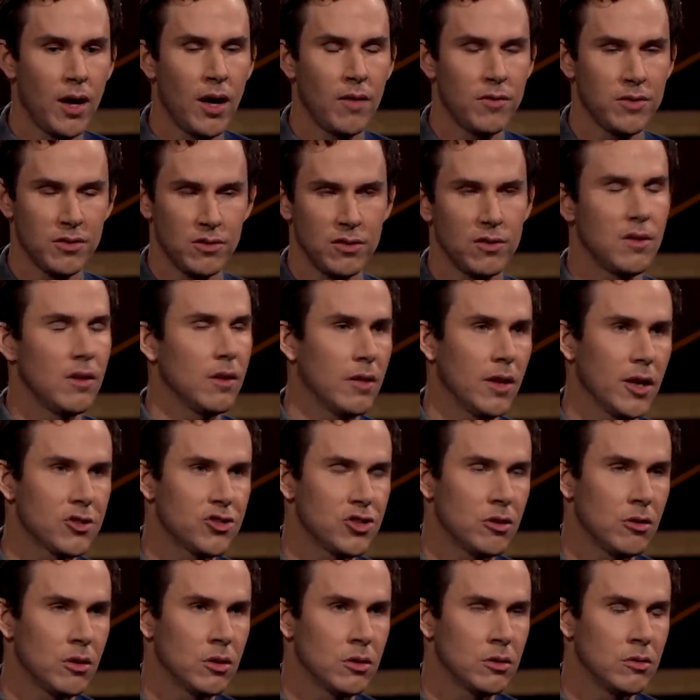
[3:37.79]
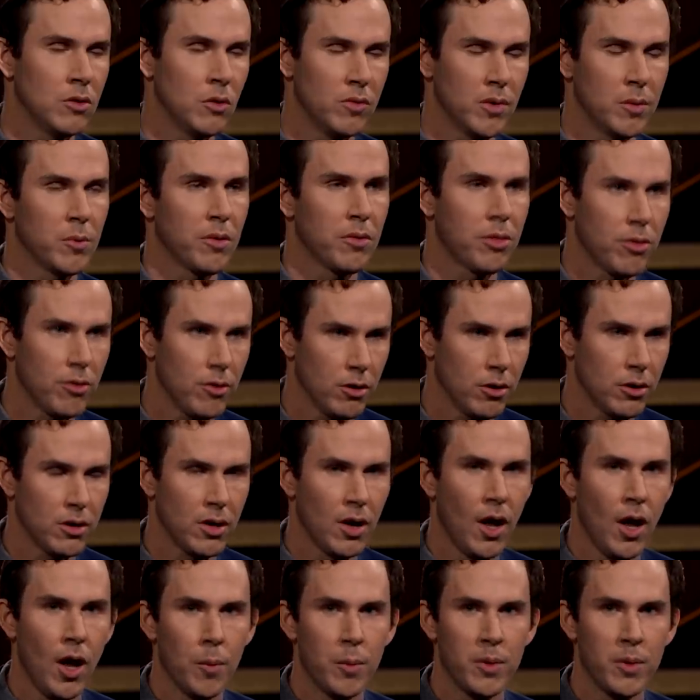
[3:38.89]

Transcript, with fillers: obviously, the election on November 3rd,